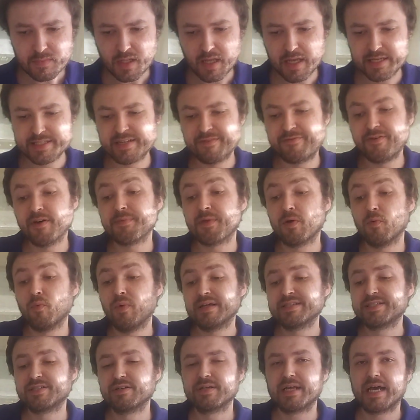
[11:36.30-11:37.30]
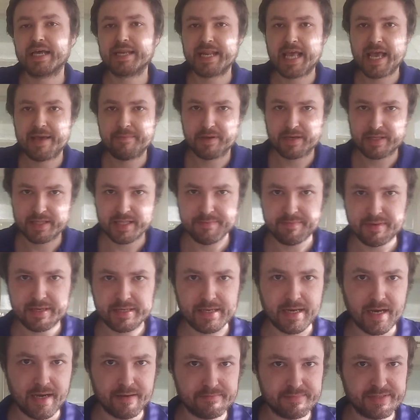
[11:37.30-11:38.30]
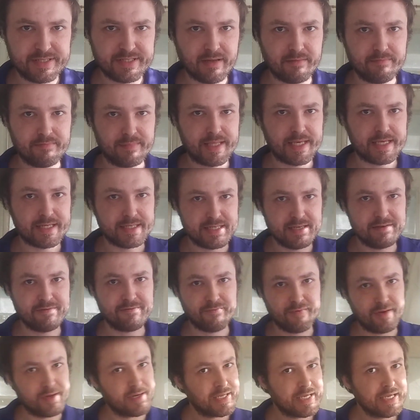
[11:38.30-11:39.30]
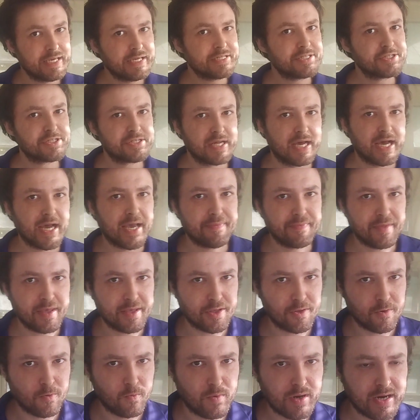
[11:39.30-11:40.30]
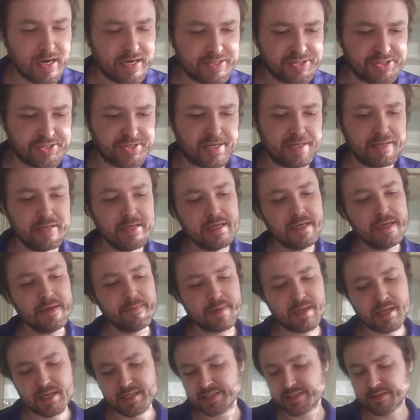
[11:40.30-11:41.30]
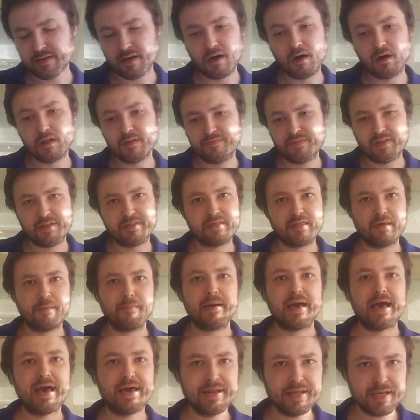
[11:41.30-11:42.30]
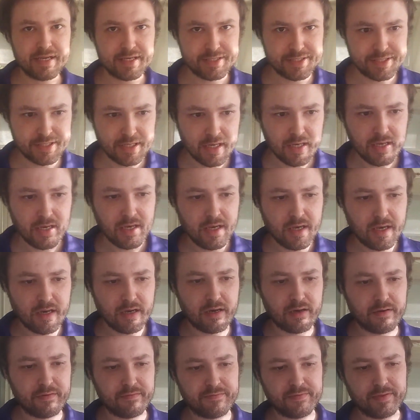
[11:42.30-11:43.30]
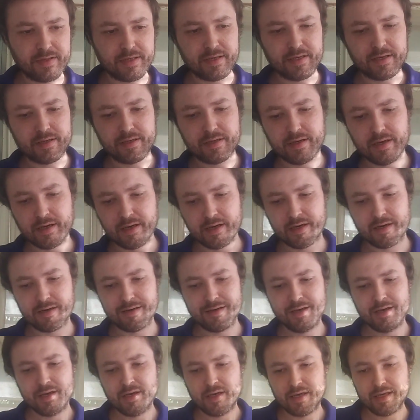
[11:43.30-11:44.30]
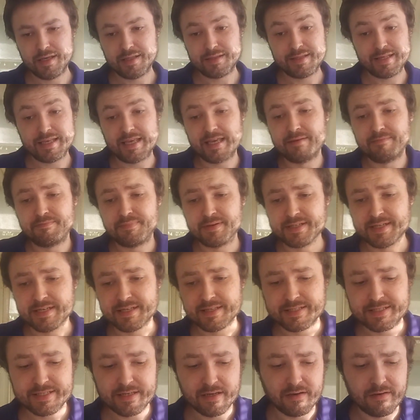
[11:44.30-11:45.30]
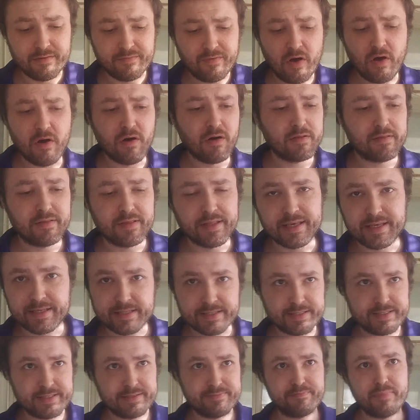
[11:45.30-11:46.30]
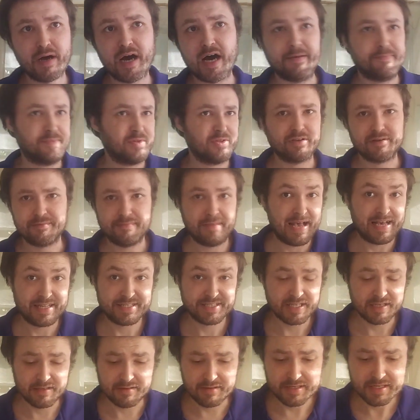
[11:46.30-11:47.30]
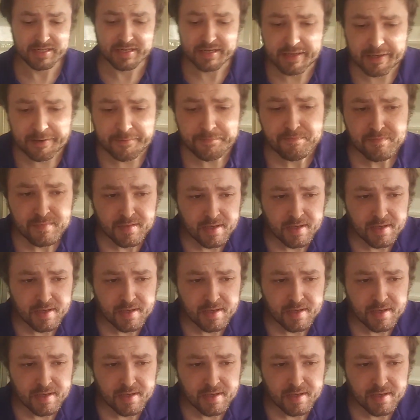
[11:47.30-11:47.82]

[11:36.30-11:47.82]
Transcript: it's a film that wants to dynamically become something different each time that you watch it because all the thematics of the uh, the impotence of all things popular masculinity